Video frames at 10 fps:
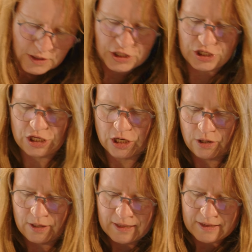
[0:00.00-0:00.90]

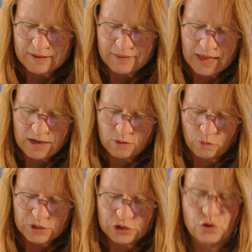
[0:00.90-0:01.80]
here, then
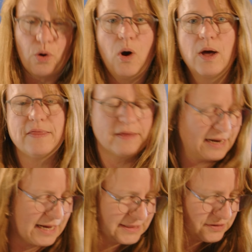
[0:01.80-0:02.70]
we saw in the
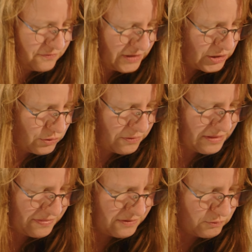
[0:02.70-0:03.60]
last video
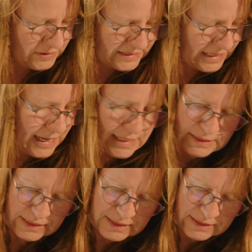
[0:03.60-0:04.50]
that the
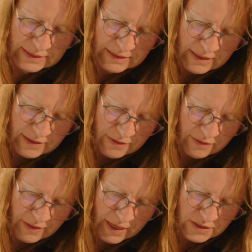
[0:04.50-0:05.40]
result is
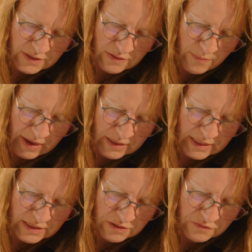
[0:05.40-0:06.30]
that the
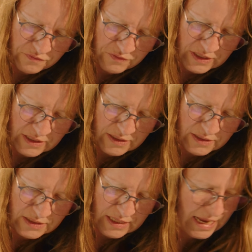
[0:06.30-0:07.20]
magnetic
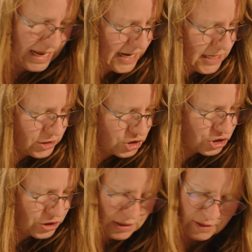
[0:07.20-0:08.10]
field
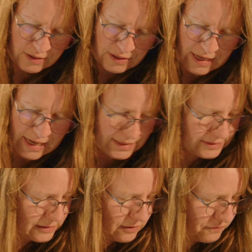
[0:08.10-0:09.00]
H
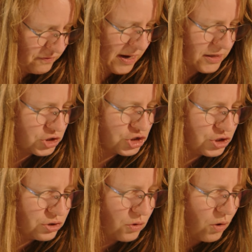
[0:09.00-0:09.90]
as a
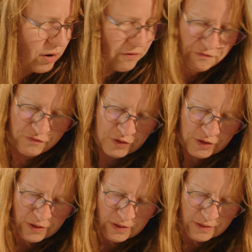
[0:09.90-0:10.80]
function of
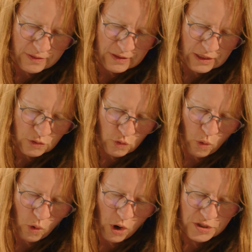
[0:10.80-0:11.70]
the
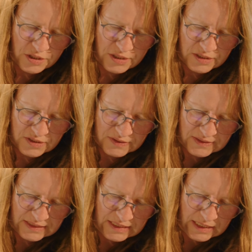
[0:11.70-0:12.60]
coordinate
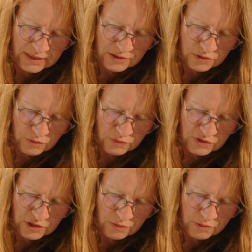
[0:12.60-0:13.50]
z, so
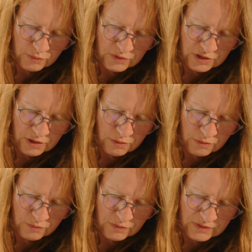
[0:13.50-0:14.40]
0,
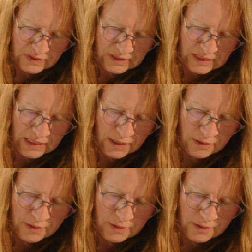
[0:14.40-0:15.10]
0, z,